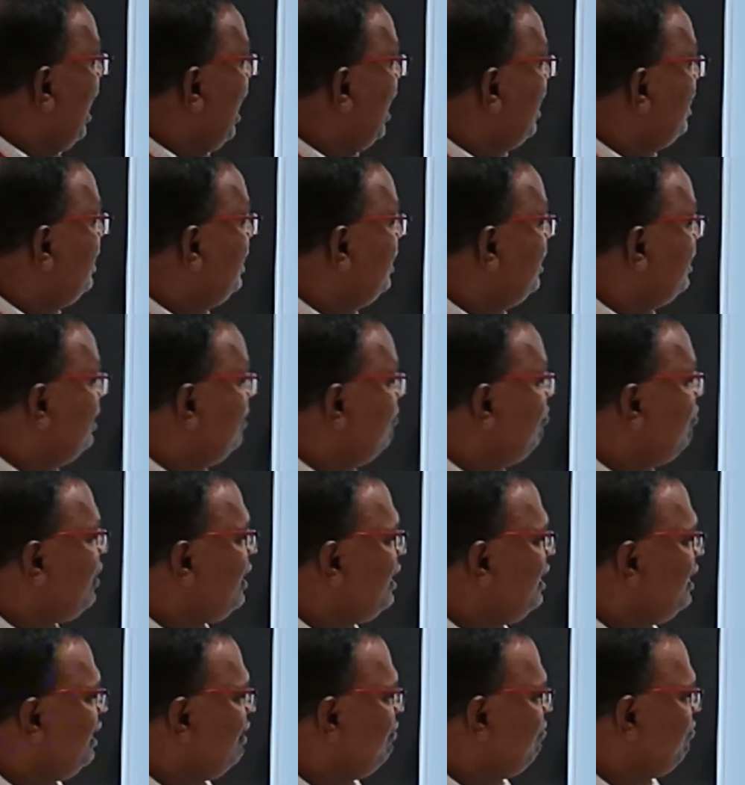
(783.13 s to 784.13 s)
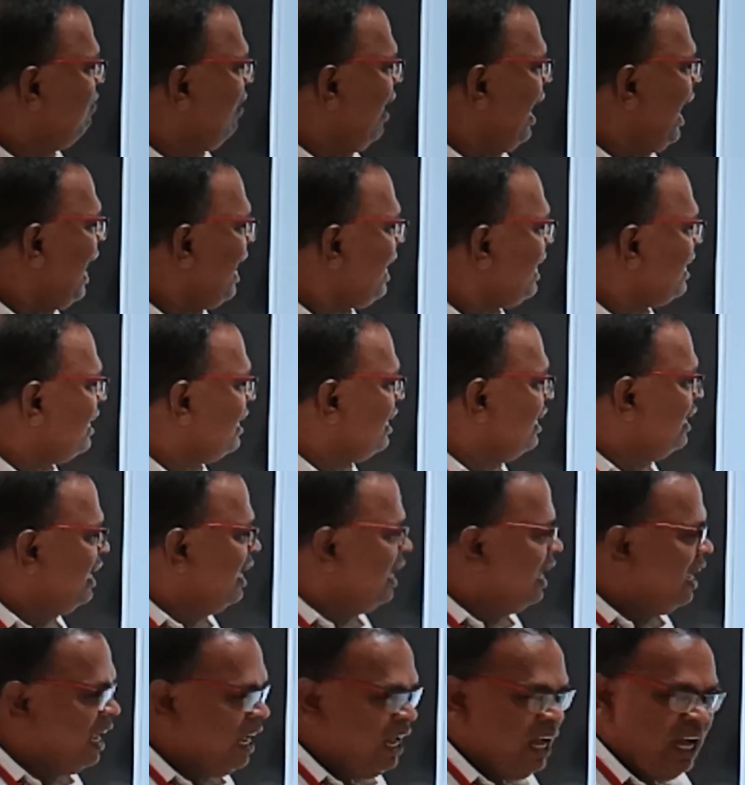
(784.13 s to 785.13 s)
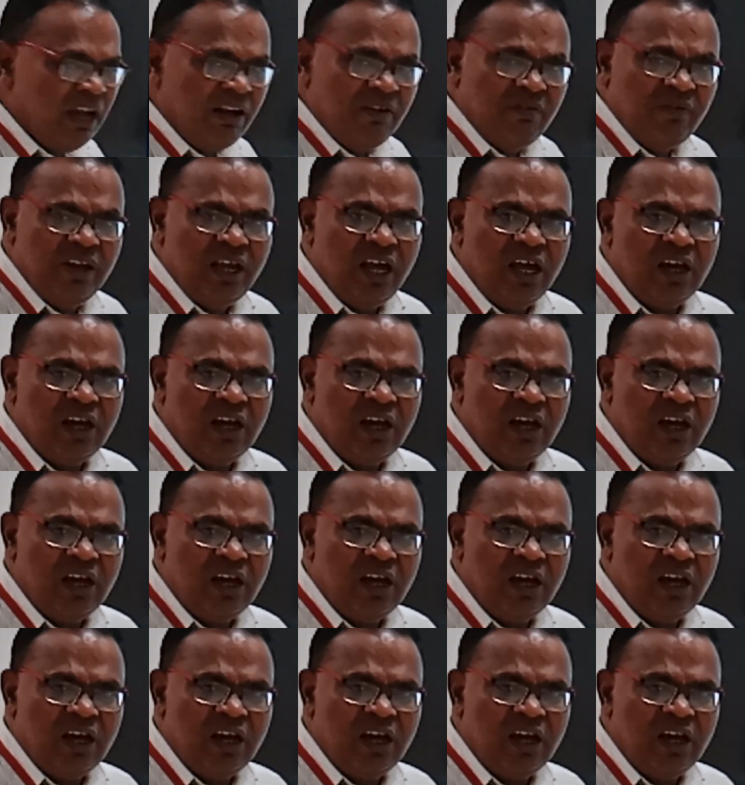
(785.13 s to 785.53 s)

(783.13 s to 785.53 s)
And a different flag we